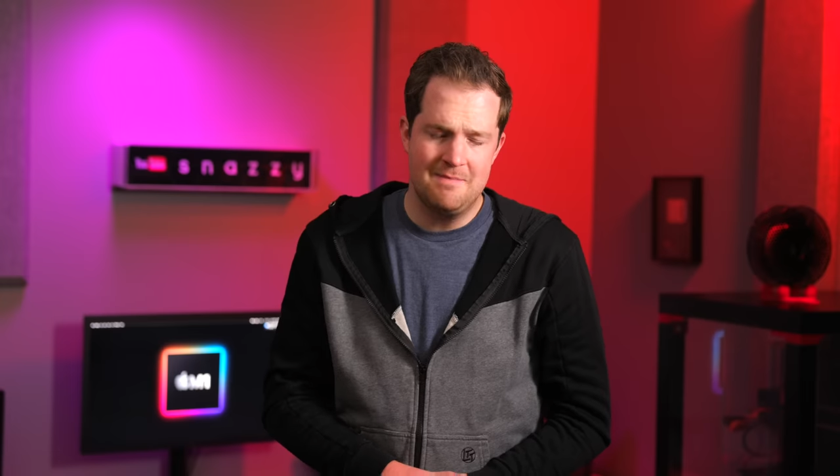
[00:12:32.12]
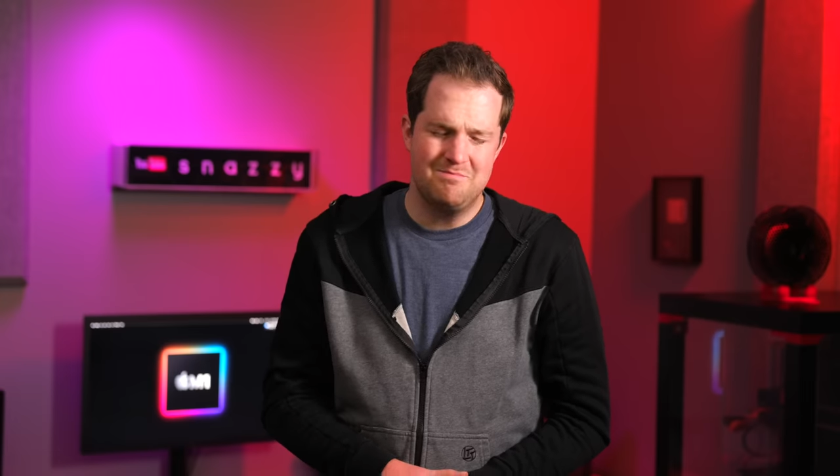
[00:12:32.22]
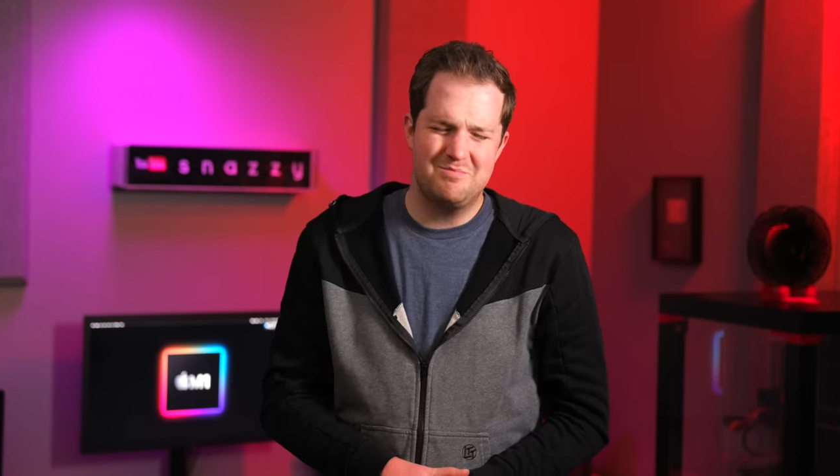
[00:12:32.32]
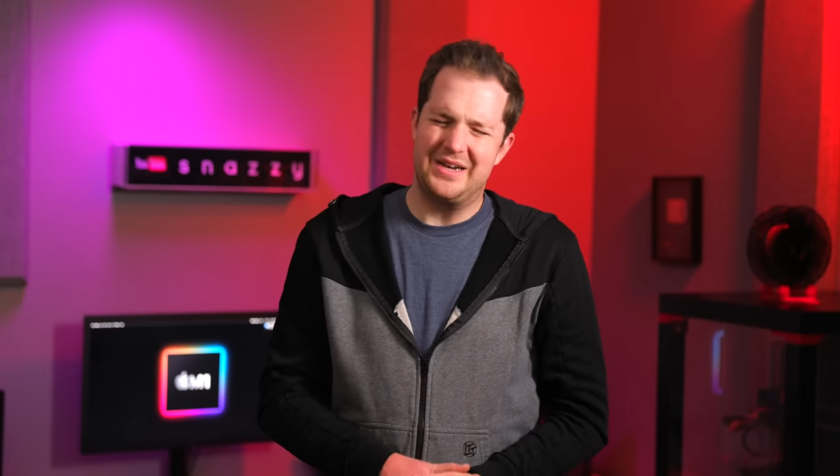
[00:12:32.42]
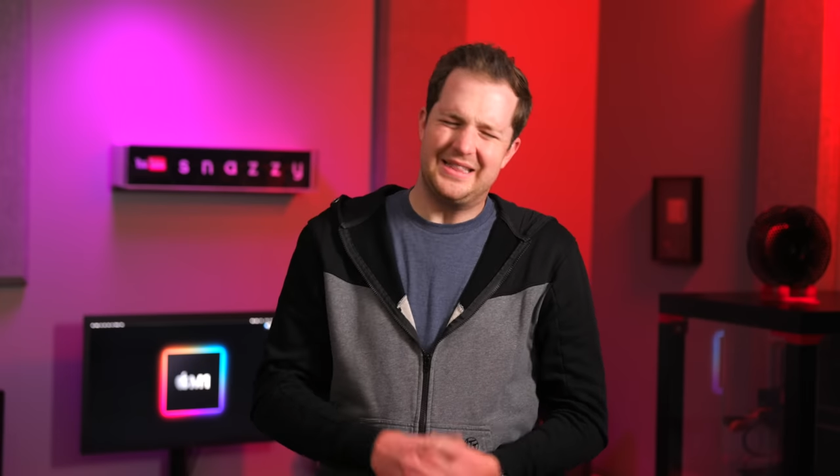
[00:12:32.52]

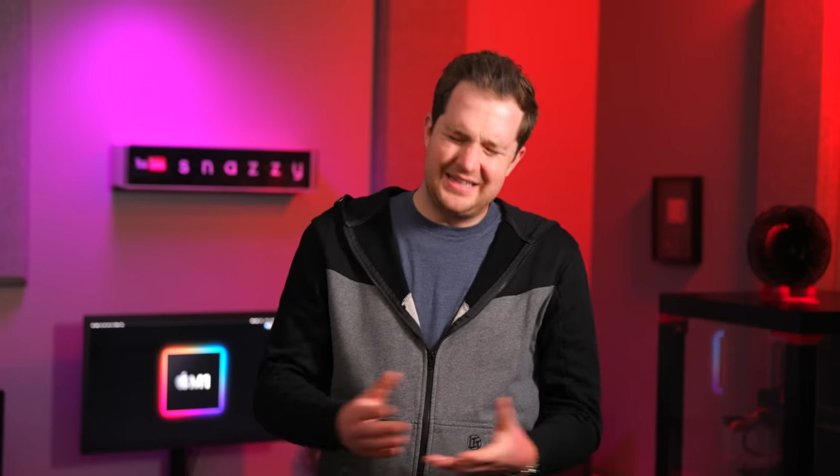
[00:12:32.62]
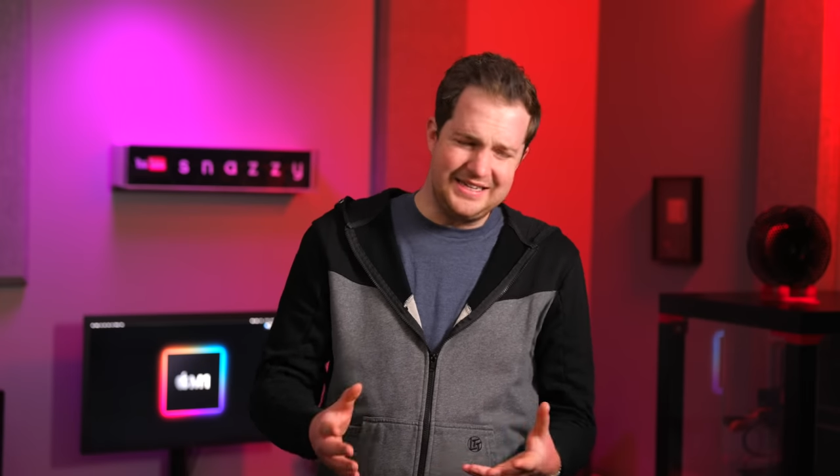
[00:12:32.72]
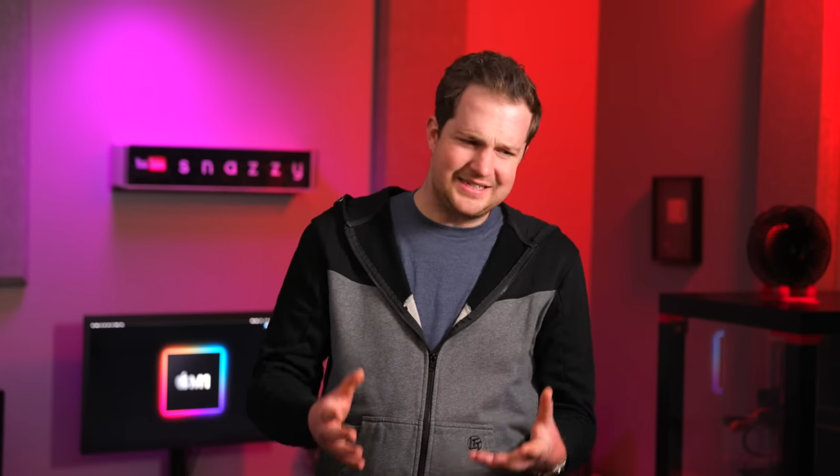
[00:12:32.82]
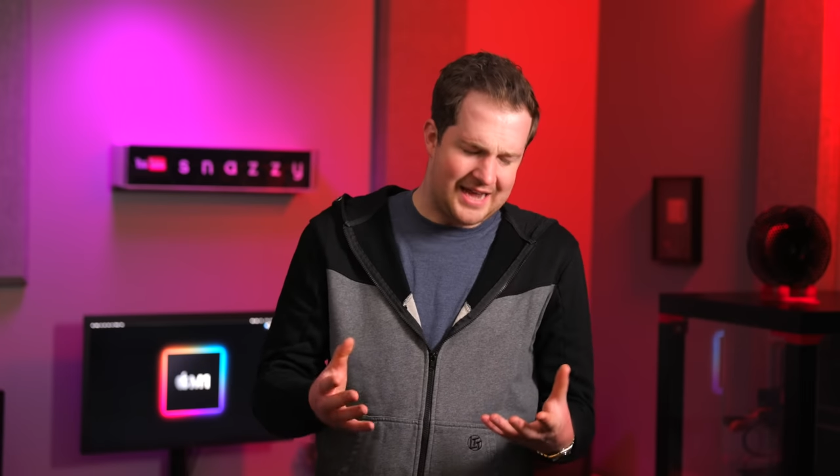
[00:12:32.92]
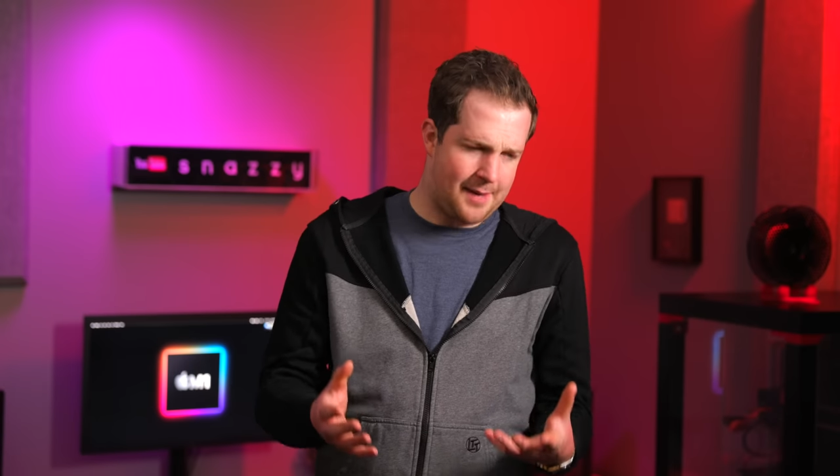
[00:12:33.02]
But at
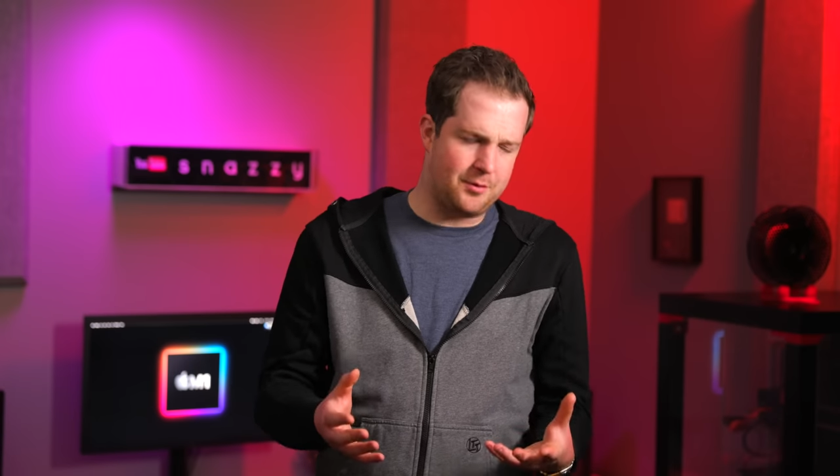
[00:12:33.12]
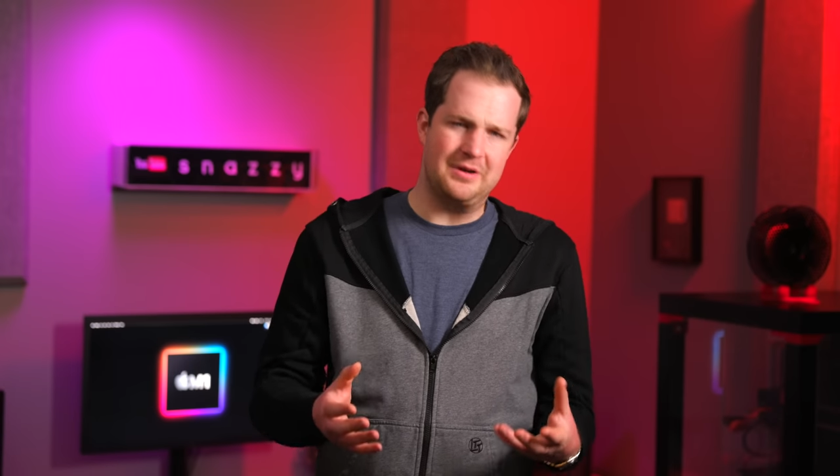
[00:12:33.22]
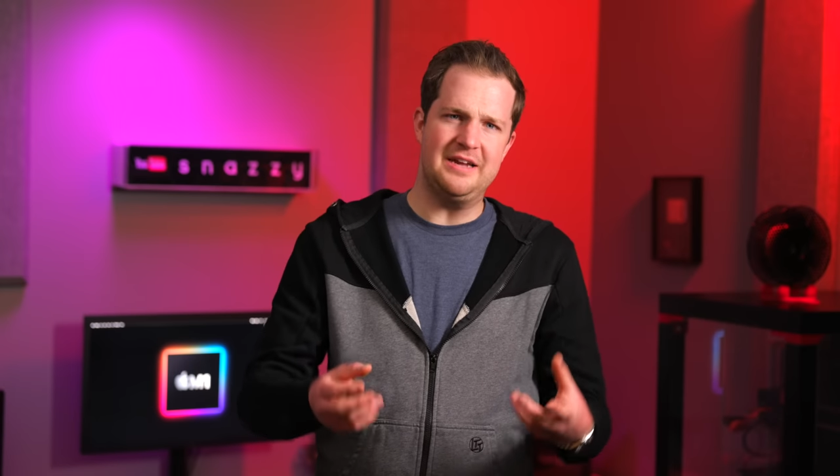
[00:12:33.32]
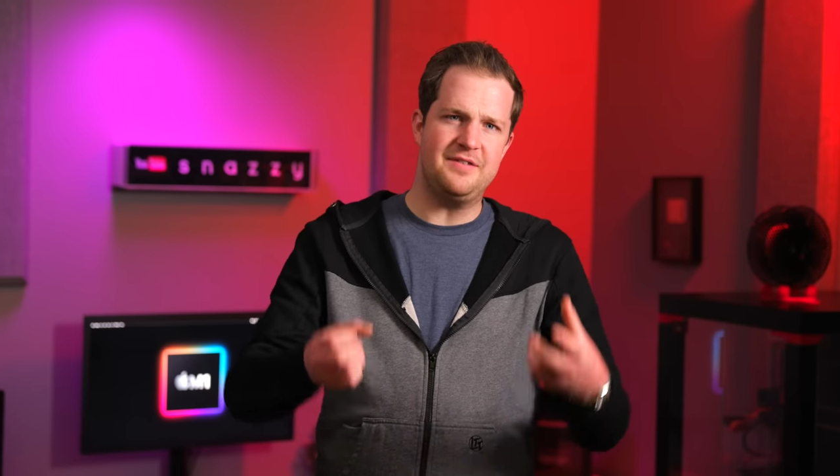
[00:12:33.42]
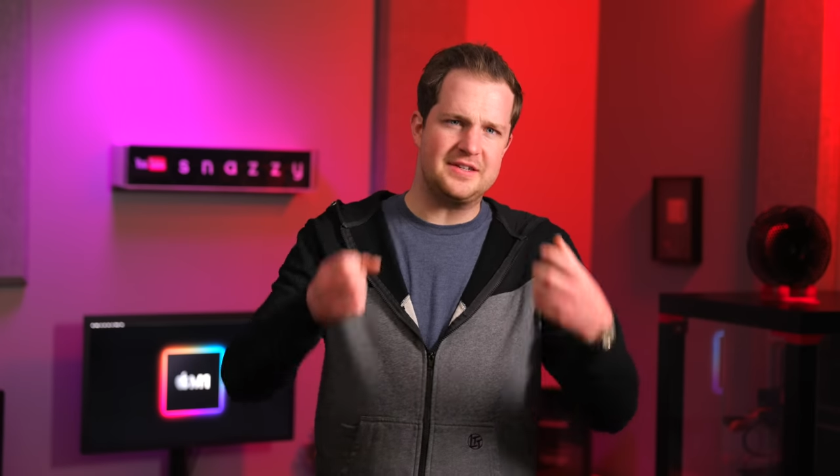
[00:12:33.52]
least, Apple,
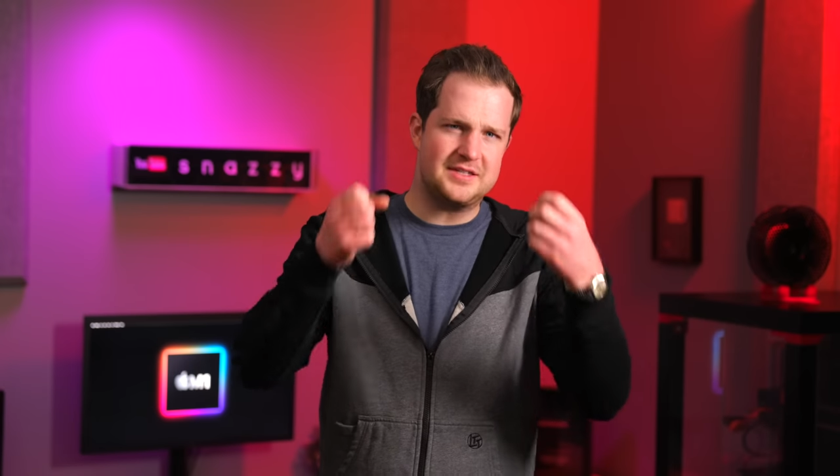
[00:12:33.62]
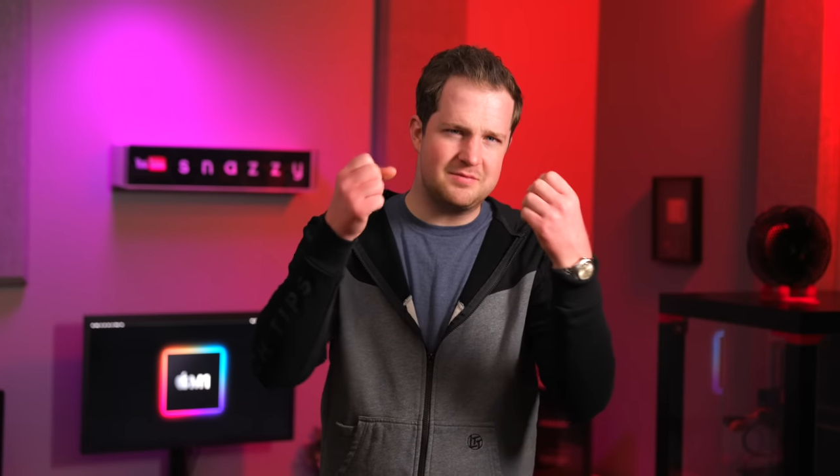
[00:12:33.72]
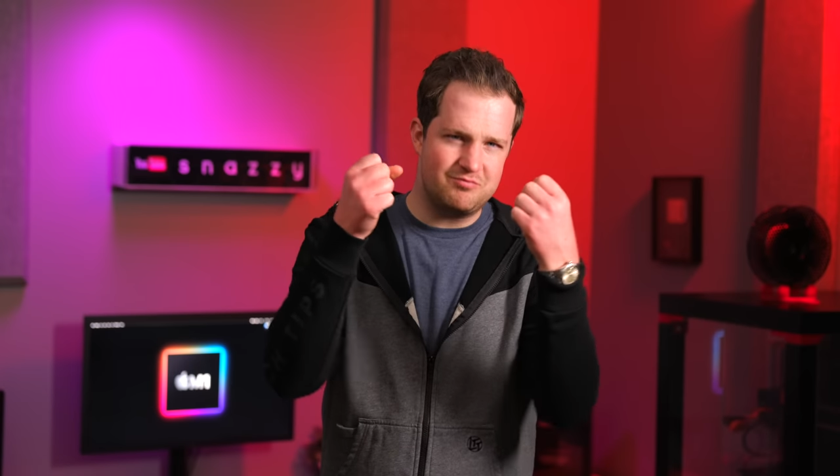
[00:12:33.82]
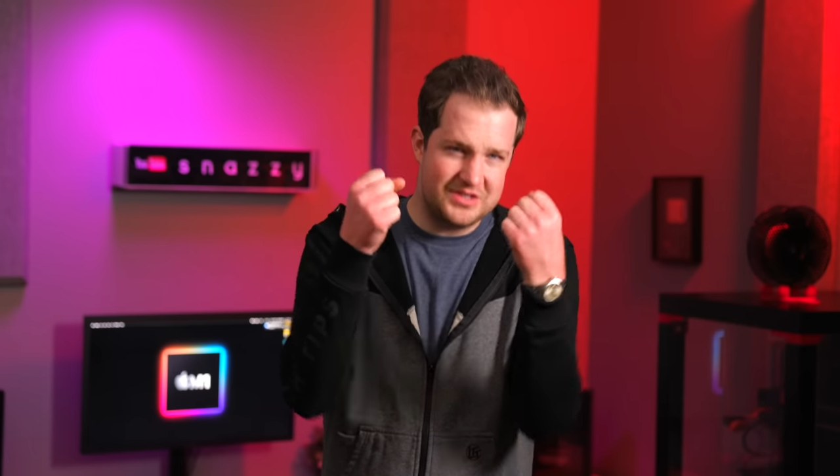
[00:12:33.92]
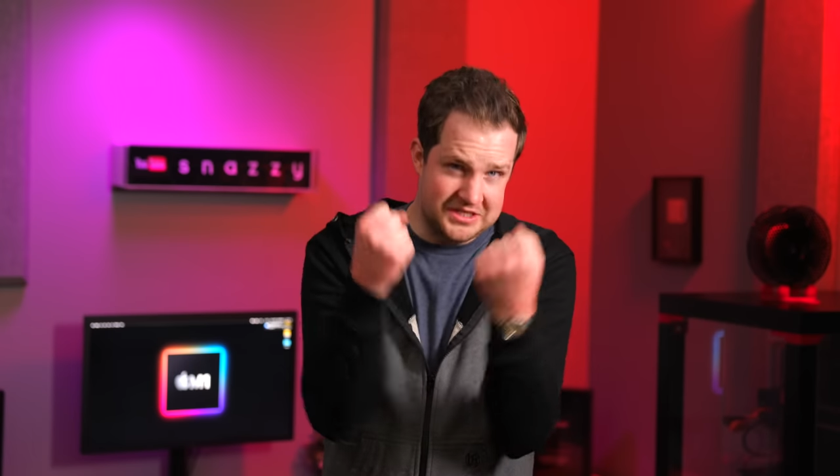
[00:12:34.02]
give us
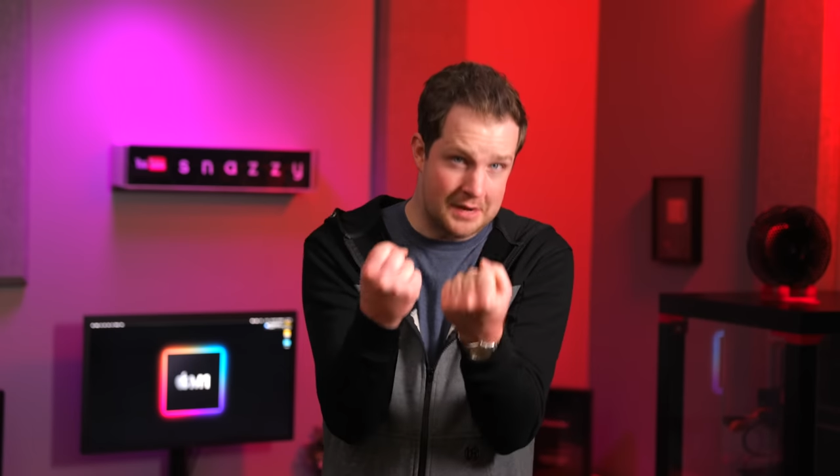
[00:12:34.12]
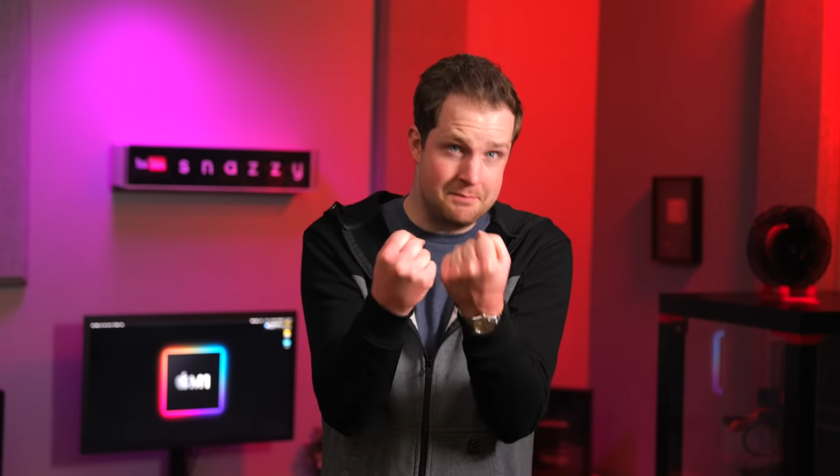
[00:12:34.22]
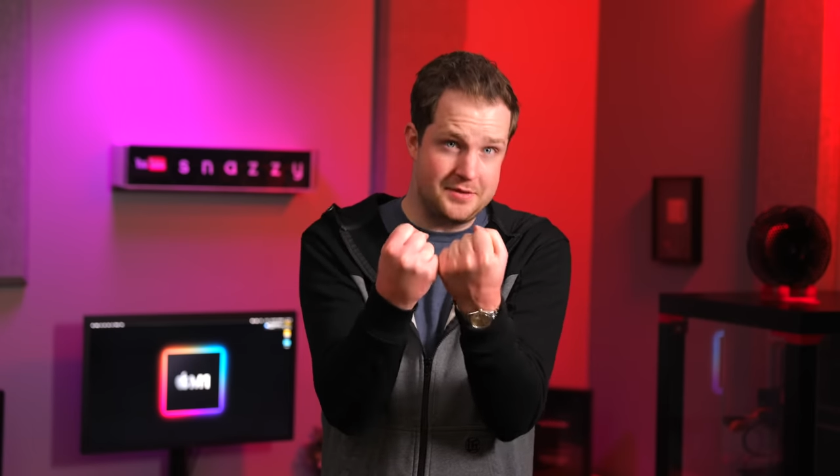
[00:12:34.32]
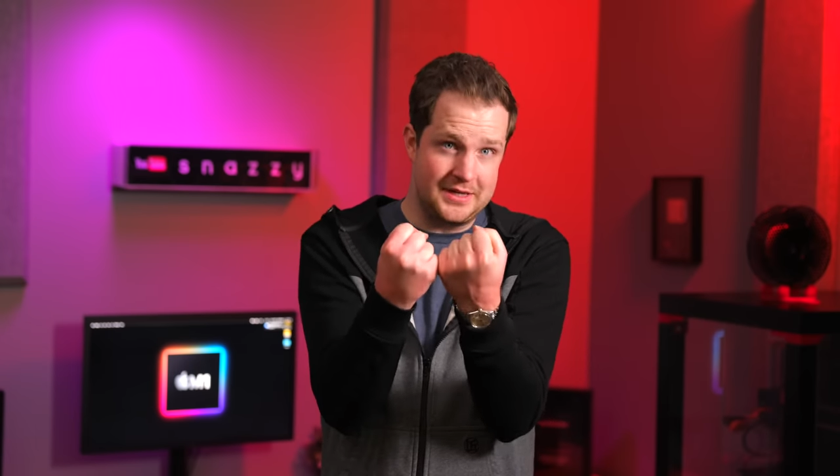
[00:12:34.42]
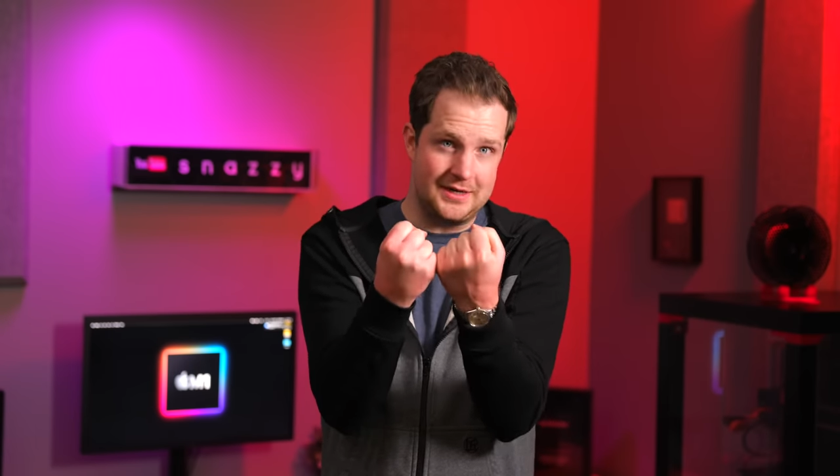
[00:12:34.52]

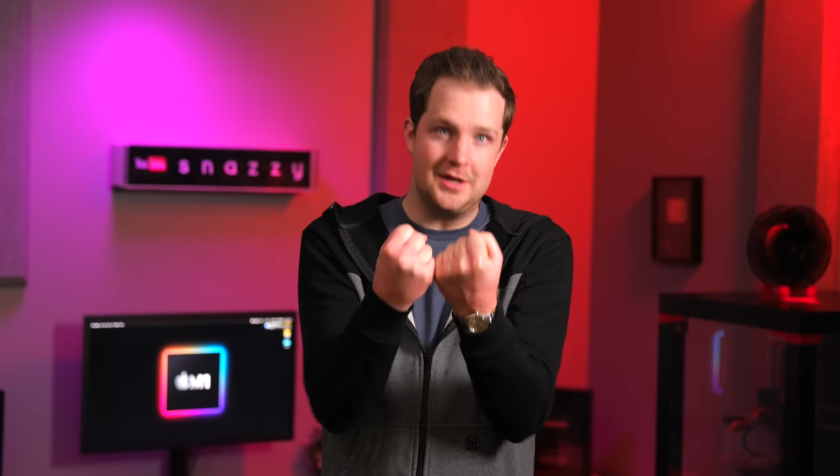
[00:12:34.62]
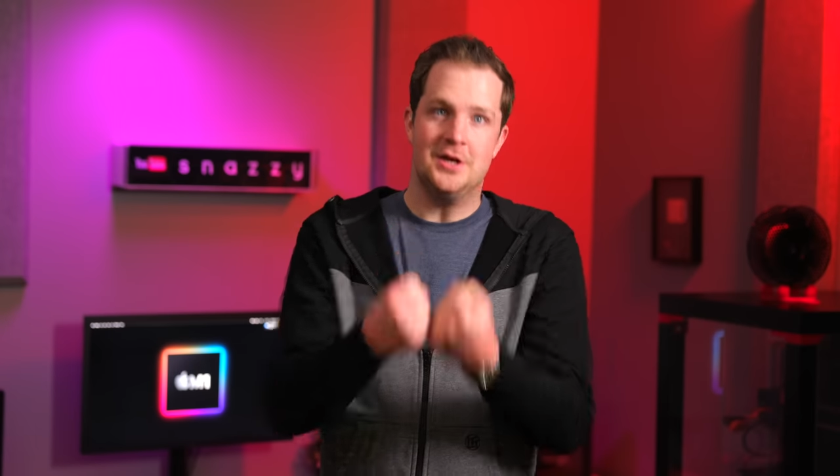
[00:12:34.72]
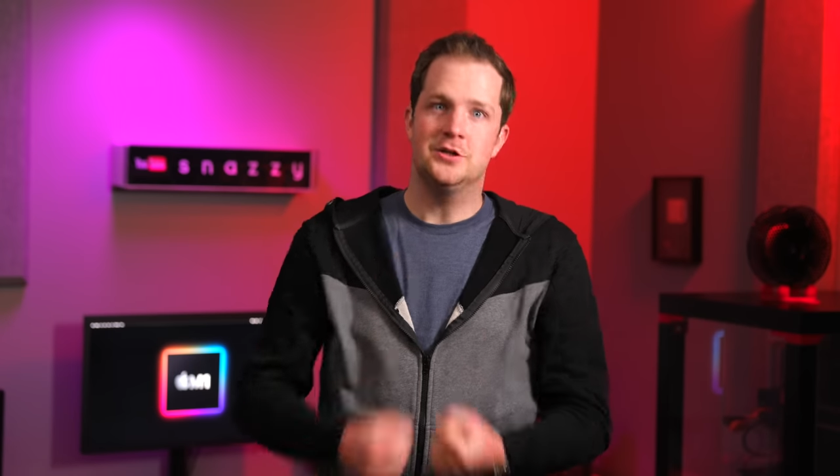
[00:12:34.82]
something